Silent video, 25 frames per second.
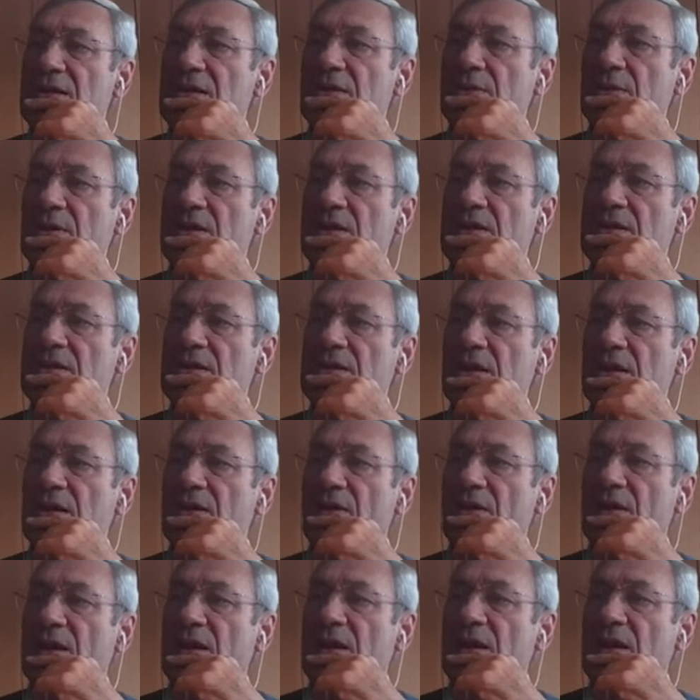there is a
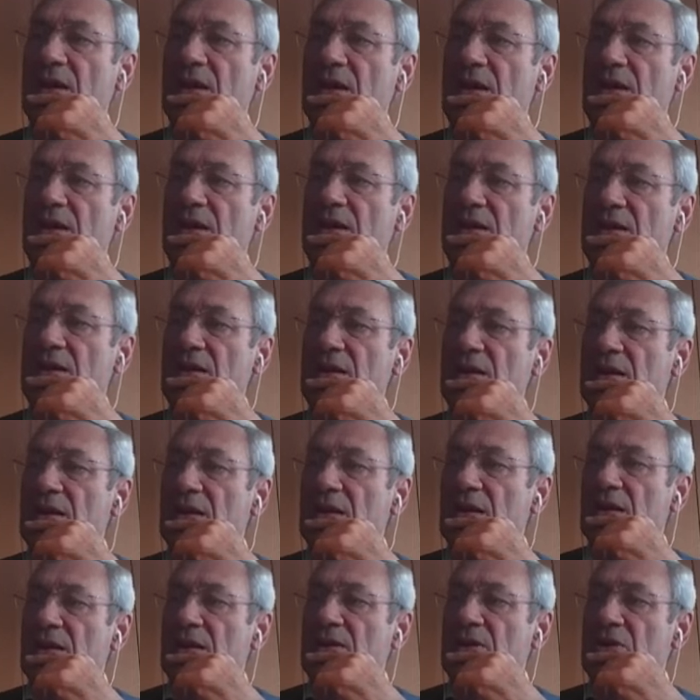clear
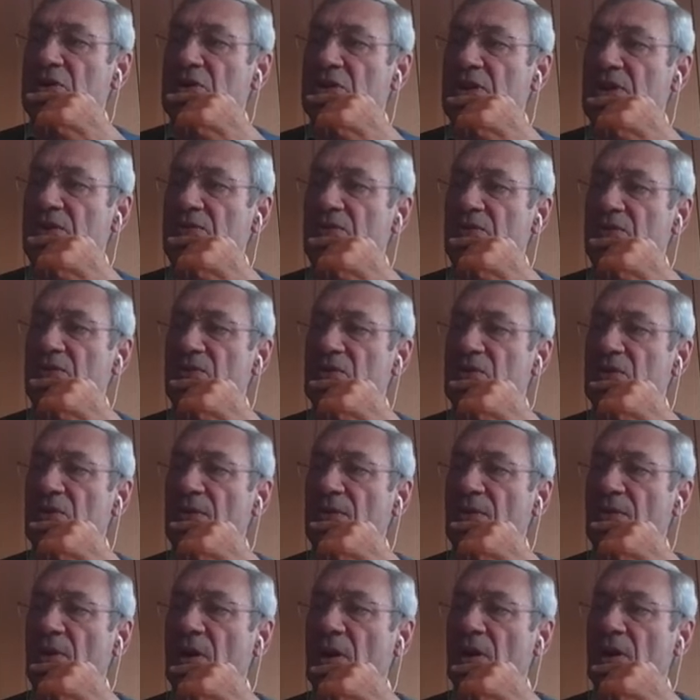shift
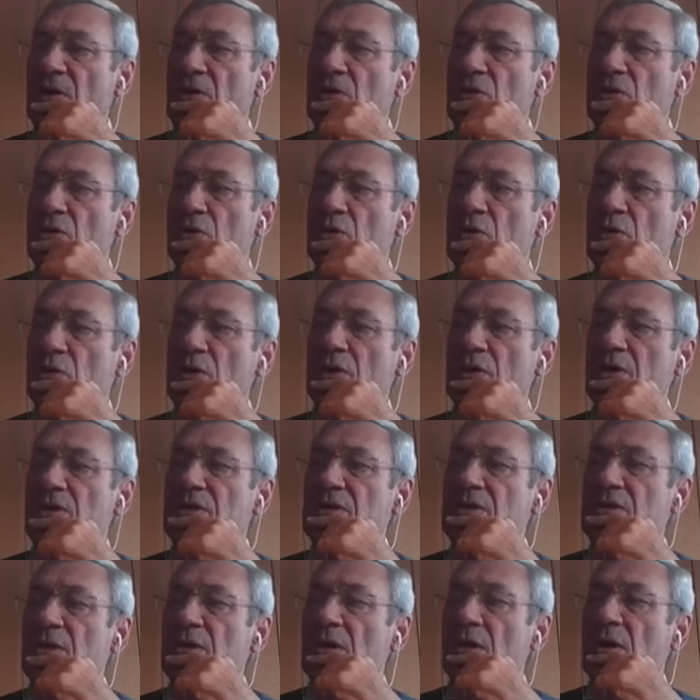
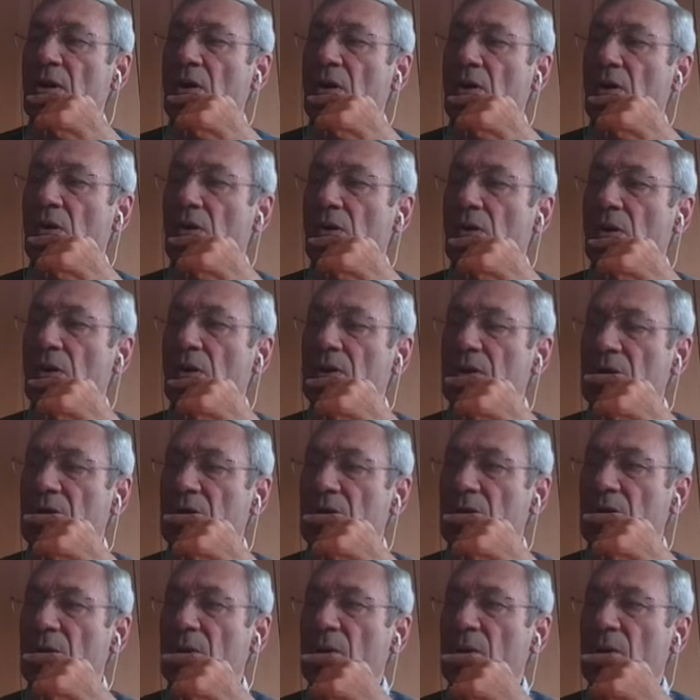towards older